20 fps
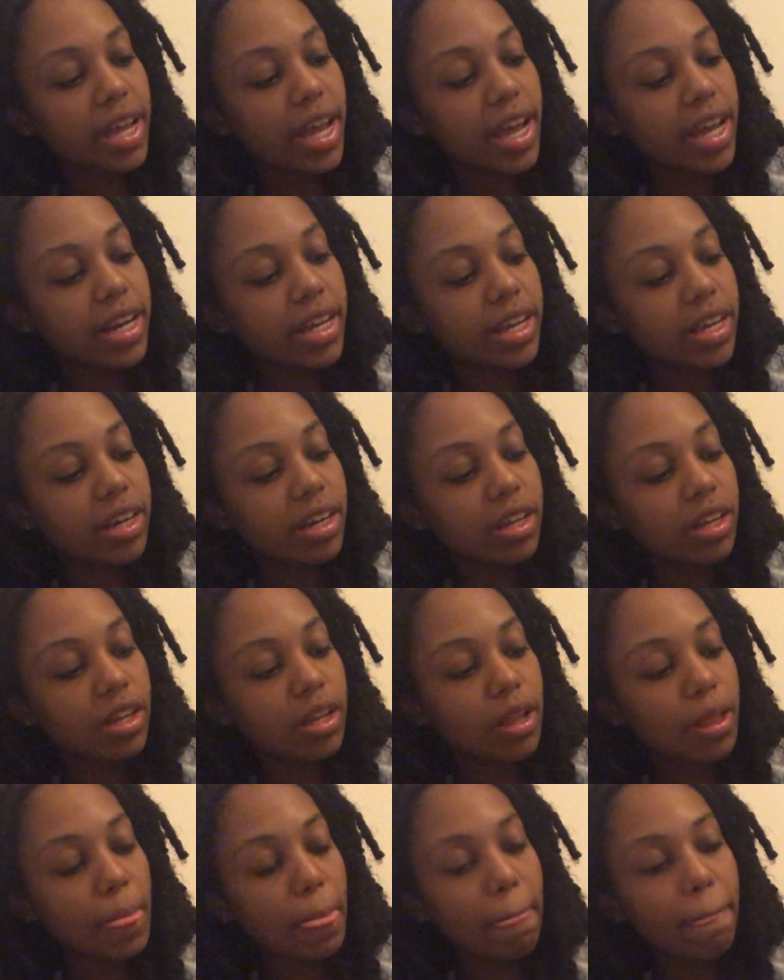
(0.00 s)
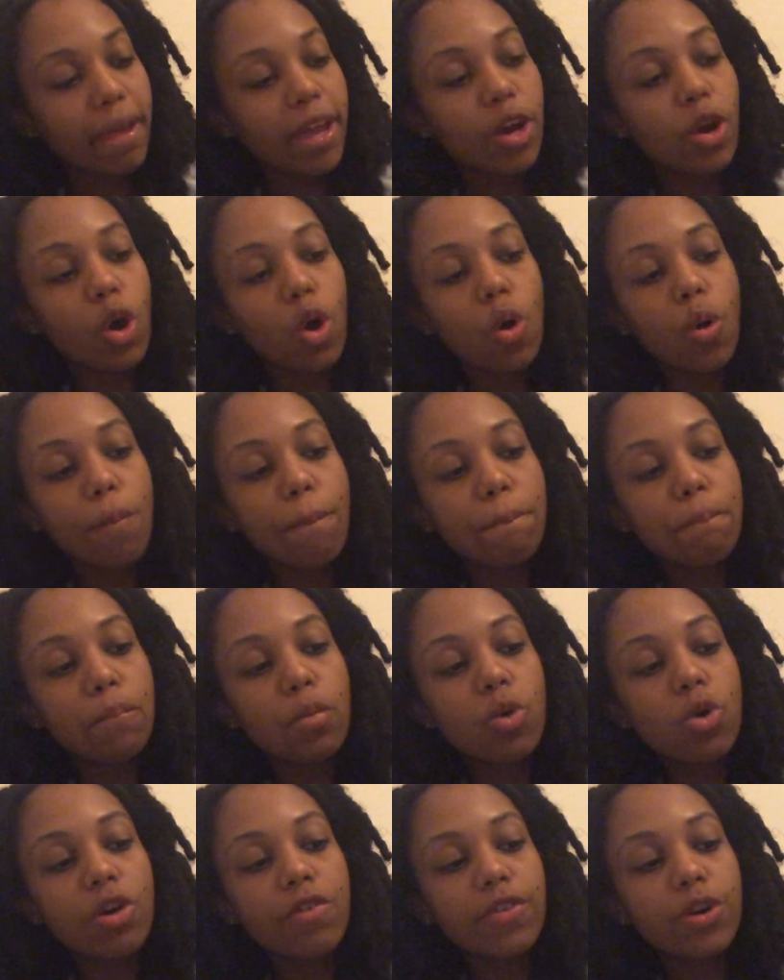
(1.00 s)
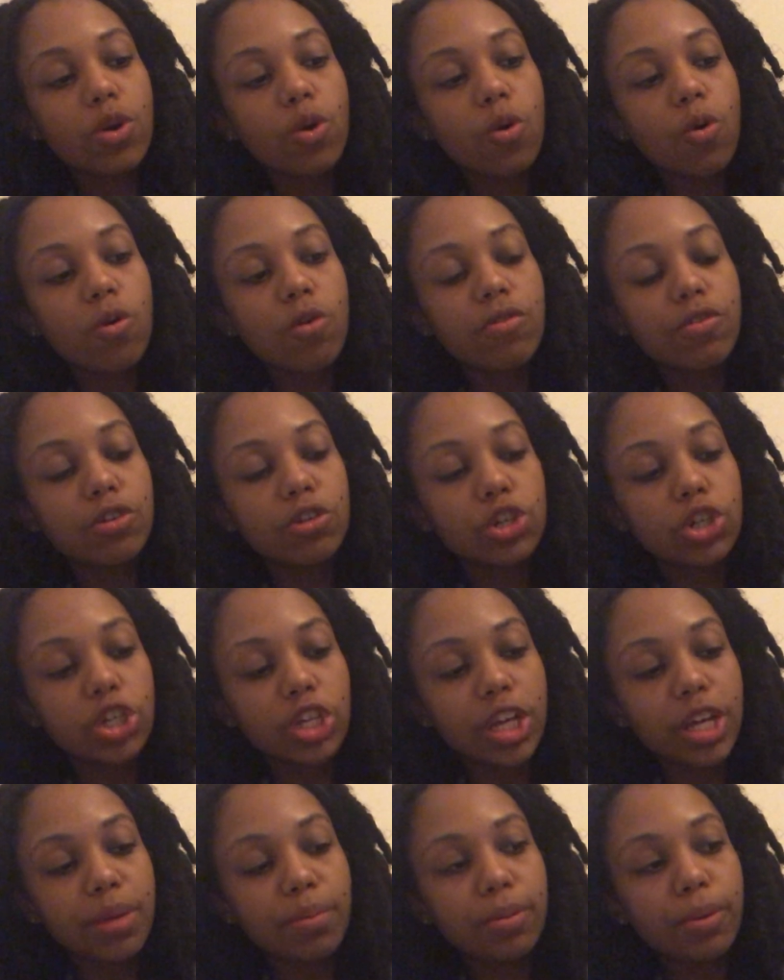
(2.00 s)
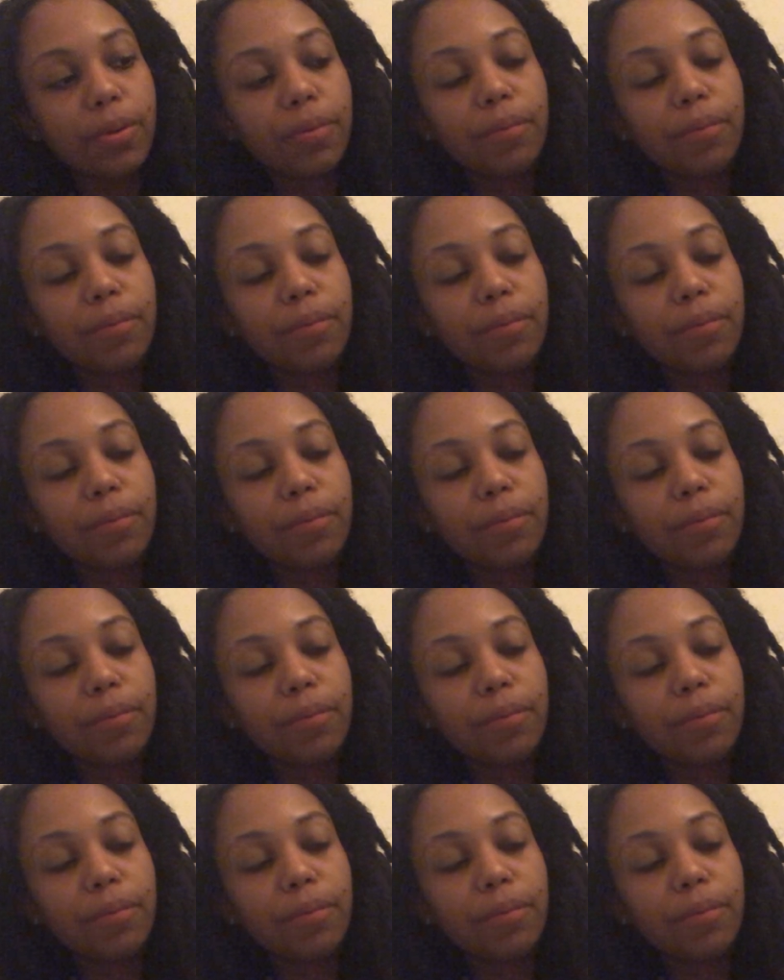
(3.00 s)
added more of an oval shape.